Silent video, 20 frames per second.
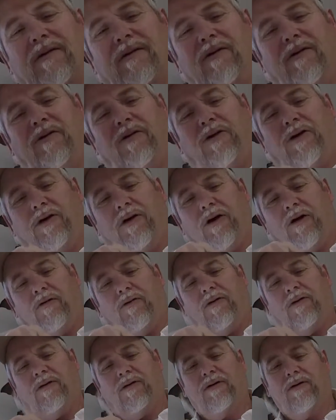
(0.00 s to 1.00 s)
there you go.
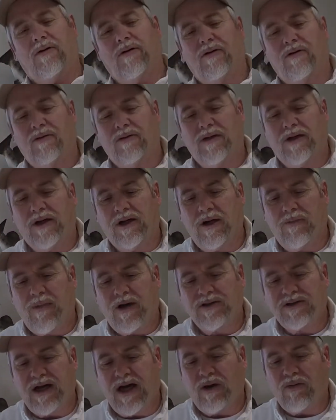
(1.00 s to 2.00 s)
You can come out
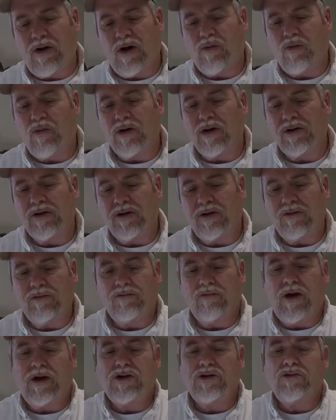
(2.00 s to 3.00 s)
exactly where I wanted to.
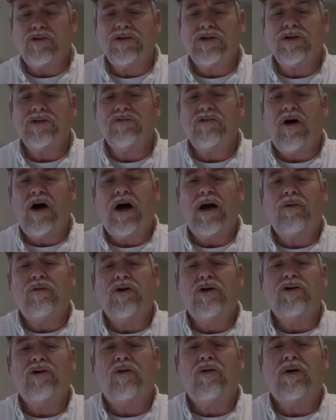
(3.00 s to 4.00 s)
Make sure she's right when
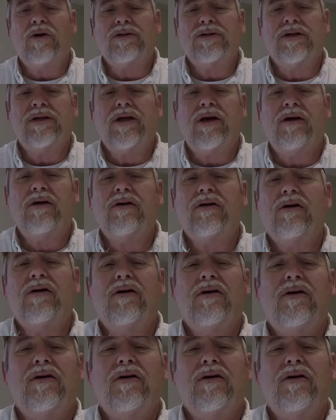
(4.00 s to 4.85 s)
you're doing it. See that?